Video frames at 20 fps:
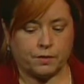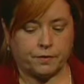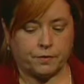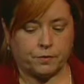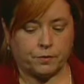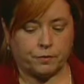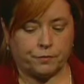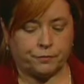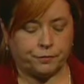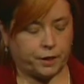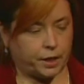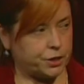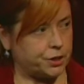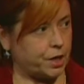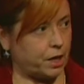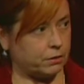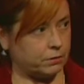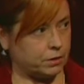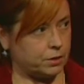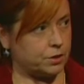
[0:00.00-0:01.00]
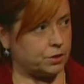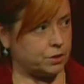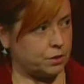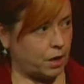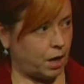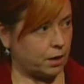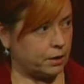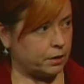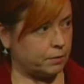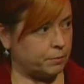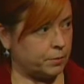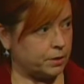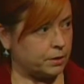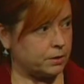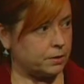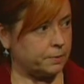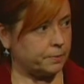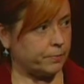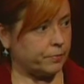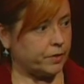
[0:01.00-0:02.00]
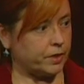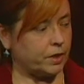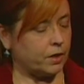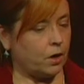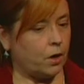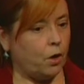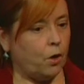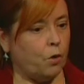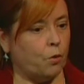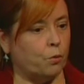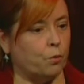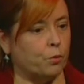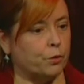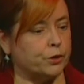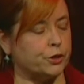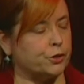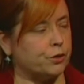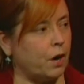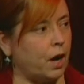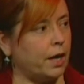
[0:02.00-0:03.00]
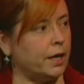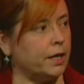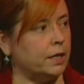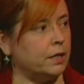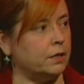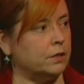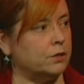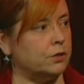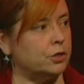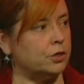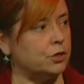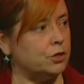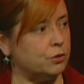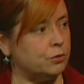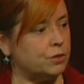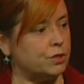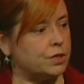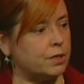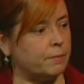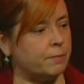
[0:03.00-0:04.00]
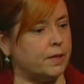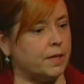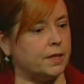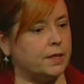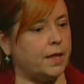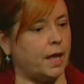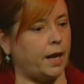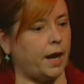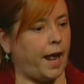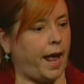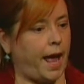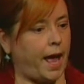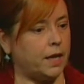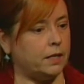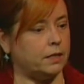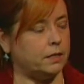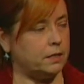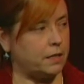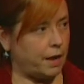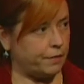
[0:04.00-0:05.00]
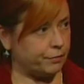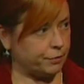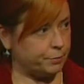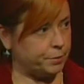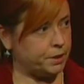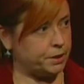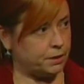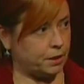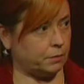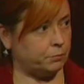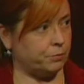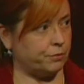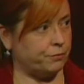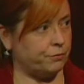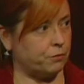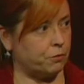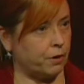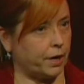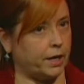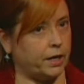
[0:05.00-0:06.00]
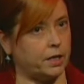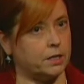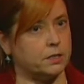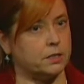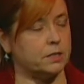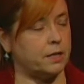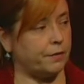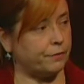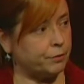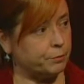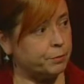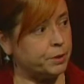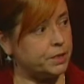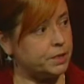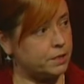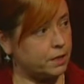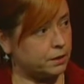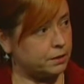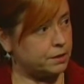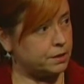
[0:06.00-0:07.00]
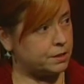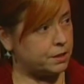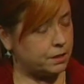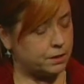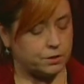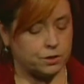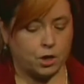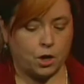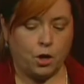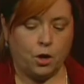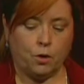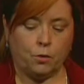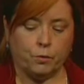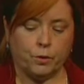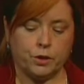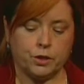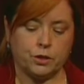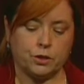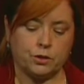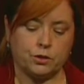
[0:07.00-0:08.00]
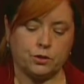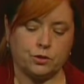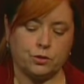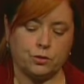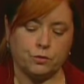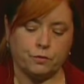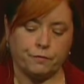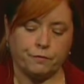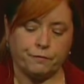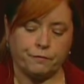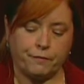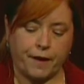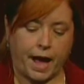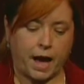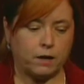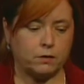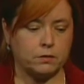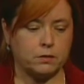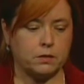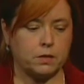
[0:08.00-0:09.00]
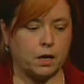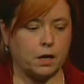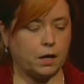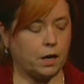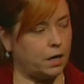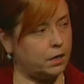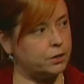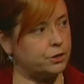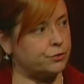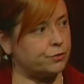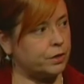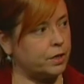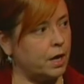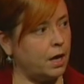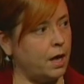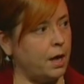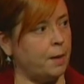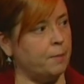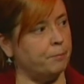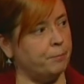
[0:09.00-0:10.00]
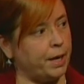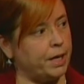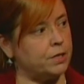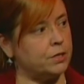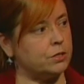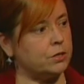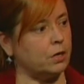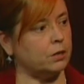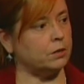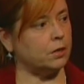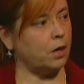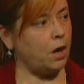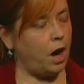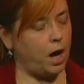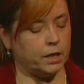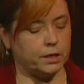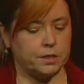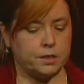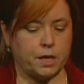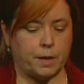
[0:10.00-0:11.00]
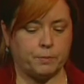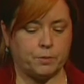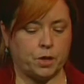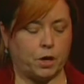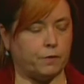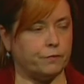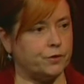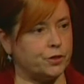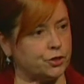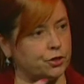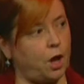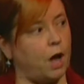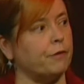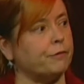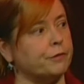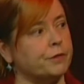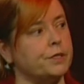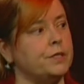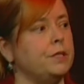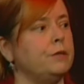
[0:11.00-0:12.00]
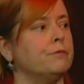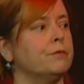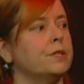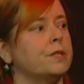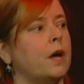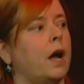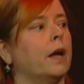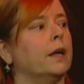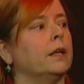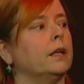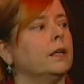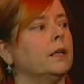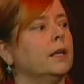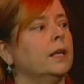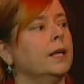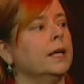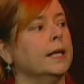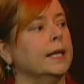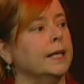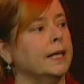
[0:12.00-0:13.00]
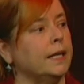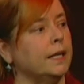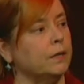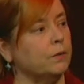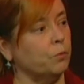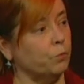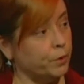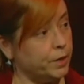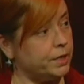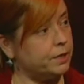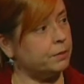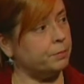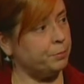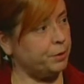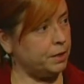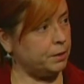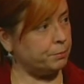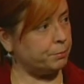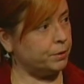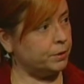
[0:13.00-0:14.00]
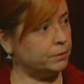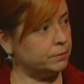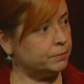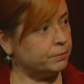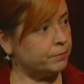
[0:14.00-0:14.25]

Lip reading: flesh out this document were trying to do something that had never been done before and has never been done since, which is to found a country based on the concept of sovereignty residing in we the people,